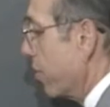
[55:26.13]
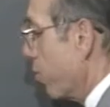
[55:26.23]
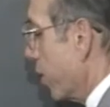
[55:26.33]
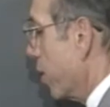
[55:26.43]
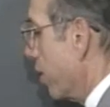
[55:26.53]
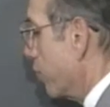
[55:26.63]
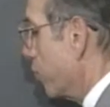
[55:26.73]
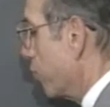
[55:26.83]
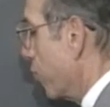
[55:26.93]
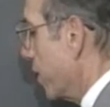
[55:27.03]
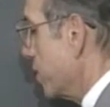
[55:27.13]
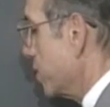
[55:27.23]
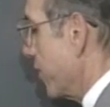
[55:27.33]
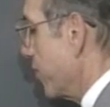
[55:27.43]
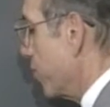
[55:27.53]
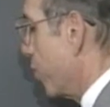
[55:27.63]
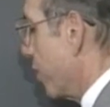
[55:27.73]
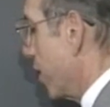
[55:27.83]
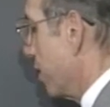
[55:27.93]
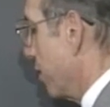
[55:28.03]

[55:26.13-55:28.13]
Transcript: 127 pi